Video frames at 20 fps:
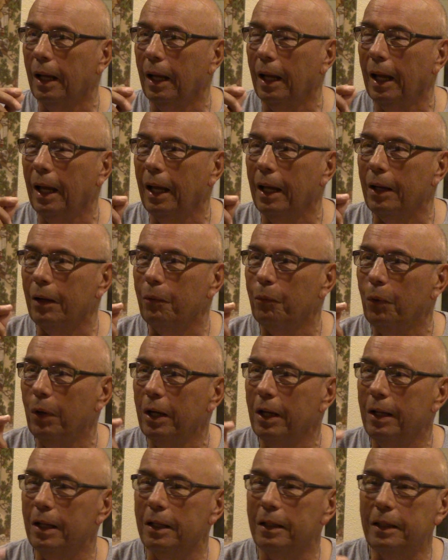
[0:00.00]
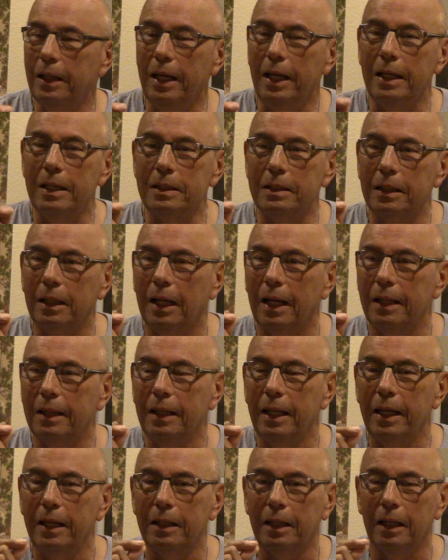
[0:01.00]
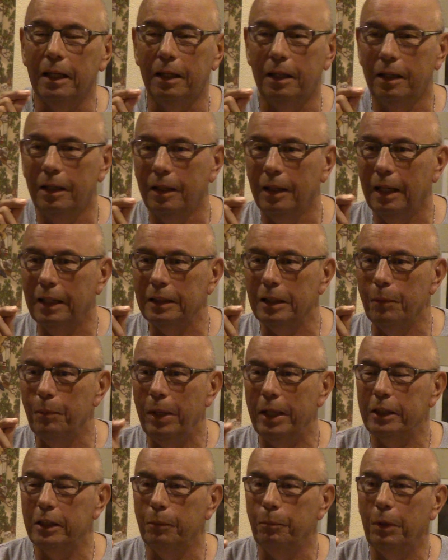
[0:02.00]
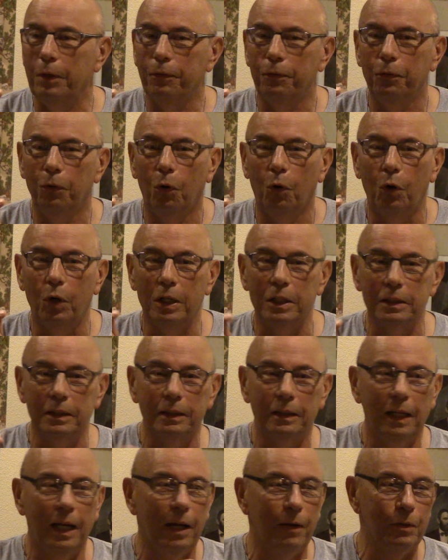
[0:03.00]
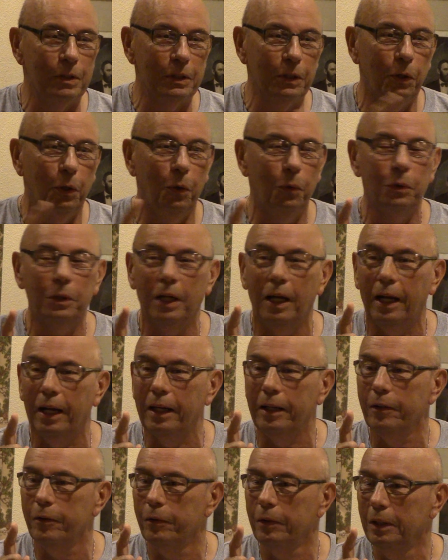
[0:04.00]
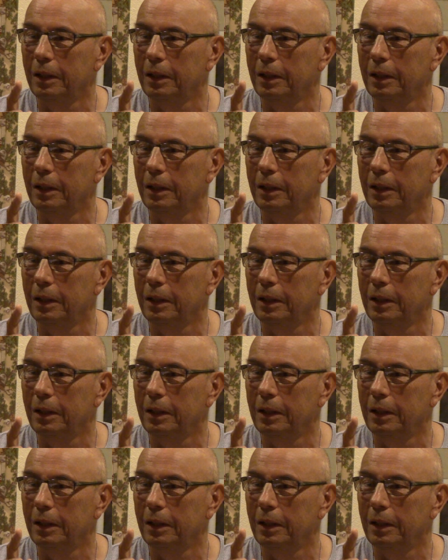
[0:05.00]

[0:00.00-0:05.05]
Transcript: And one of the things that I think that, as I mentioned before, is that I was an old guy,